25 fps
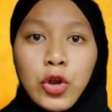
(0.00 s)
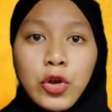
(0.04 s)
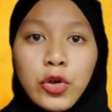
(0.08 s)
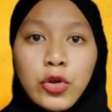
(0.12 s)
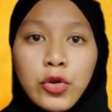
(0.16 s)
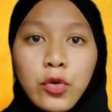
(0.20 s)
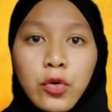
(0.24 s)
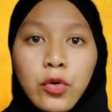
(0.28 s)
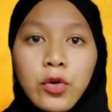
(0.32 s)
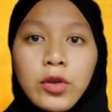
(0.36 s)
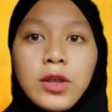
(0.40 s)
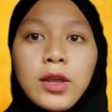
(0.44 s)

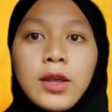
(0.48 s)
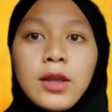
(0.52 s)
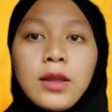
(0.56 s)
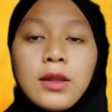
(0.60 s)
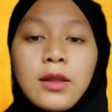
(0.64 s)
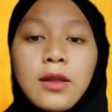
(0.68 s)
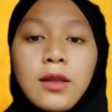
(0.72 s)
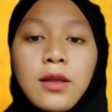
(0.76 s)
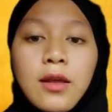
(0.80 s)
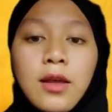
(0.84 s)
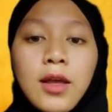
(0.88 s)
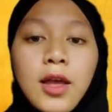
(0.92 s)
Douyin
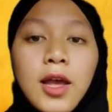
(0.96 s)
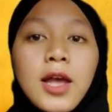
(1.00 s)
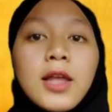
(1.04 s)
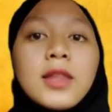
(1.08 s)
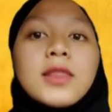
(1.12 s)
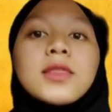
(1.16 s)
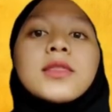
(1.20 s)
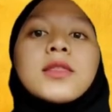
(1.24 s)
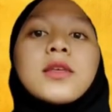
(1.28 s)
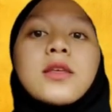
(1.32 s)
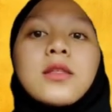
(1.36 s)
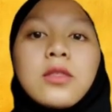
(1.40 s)

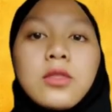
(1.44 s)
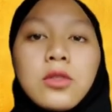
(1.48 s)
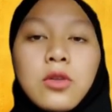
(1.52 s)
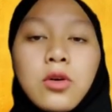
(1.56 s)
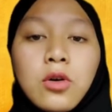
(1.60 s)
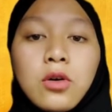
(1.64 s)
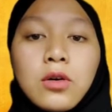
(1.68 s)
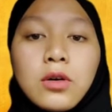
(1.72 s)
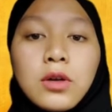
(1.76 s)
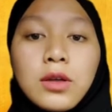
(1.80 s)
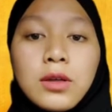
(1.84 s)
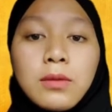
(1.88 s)
and
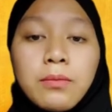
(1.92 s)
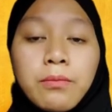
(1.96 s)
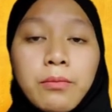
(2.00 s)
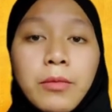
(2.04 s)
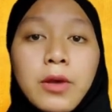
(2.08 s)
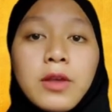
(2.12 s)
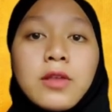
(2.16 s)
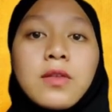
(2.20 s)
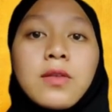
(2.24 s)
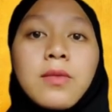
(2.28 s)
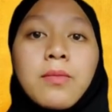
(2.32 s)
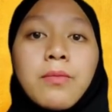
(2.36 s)
TikTok
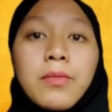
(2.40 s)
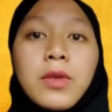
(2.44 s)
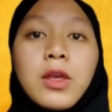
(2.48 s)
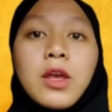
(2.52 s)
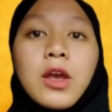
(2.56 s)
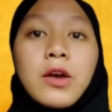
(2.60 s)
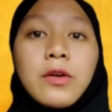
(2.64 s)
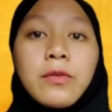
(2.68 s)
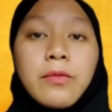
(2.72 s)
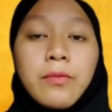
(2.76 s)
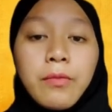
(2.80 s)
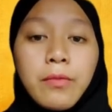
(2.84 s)
must be
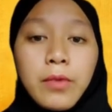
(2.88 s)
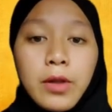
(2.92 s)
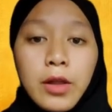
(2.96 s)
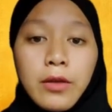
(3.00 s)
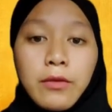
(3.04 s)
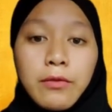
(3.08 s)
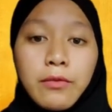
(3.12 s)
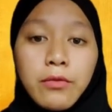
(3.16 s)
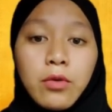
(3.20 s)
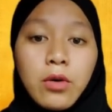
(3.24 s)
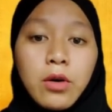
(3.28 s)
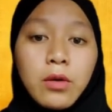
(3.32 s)
a
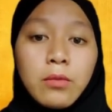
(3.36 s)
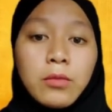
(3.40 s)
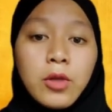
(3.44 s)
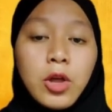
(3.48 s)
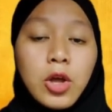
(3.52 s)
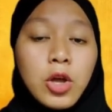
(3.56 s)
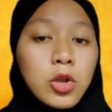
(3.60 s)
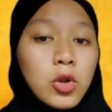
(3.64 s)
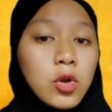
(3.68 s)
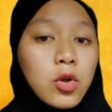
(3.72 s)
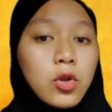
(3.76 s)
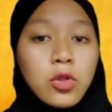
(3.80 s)
platform
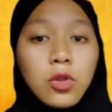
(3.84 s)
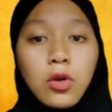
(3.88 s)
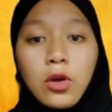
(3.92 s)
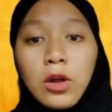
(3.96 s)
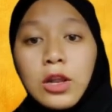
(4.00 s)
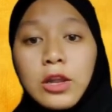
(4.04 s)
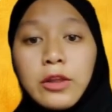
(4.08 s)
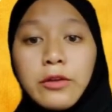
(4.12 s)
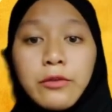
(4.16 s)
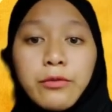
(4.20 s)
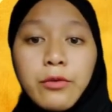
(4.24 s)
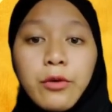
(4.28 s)
not
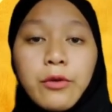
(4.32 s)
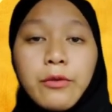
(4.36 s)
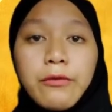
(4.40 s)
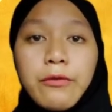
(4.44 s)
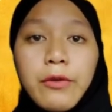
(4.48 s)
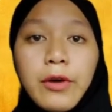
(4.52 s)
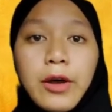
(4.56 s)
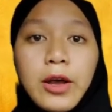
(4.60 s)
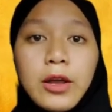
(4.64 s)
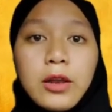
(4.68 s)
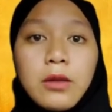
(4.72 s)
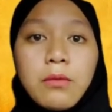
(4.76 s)
only for
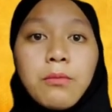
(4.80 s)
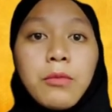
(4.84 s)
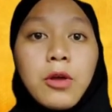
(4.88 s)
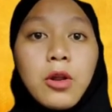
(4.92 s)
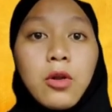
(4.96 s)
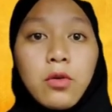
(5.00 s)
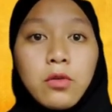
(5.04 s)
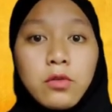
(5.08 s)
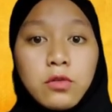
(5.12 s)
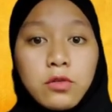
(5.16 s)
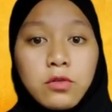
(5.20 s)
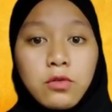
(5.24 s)
fun
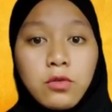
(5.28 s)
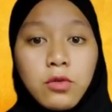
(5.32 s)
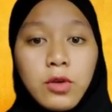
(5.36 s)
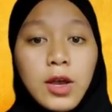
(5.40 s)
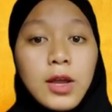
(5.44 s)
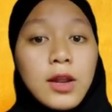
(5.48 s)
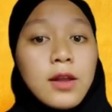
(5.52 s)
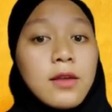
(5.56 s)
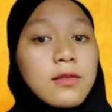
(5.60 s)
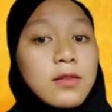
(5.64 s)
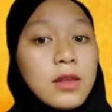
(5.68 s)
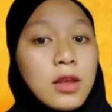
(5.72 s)
but also
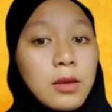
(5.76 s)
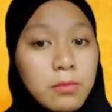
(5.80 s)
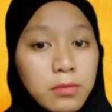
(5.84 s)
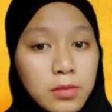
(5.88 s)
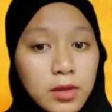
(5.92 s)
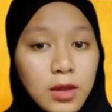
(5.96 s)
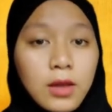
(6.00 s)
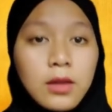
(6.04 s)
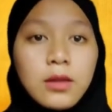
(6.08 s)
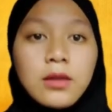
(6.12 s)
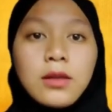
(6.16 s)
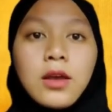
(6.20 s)
at the same
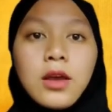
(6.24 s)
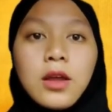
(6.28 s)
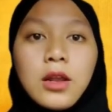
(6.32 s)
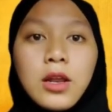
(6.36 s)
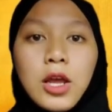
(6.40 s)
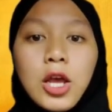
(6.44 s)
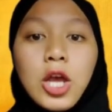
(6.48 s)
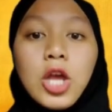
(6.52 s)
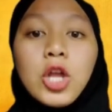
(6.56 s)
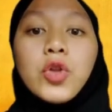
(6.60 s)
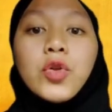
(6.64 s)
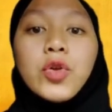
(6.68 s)
time can
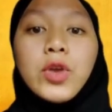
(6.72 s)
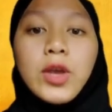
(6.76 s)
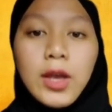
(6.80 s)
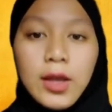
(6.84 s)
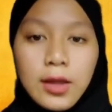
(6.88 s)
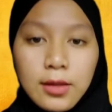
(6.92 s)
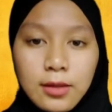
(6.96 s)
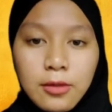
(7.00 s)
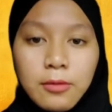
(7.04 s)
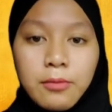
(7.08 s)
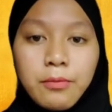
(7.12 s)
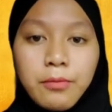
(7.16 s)

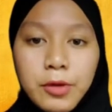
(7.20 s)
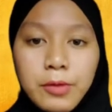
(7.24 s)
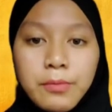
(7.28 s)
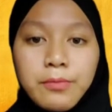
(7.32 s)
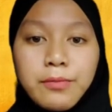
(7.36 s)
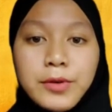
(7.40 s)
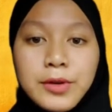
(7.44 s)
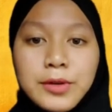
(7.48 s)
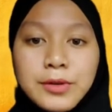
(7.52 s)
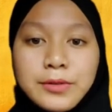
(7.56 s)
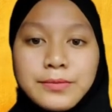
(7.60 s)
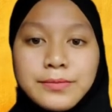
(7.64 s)
educate
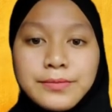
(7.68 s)
people.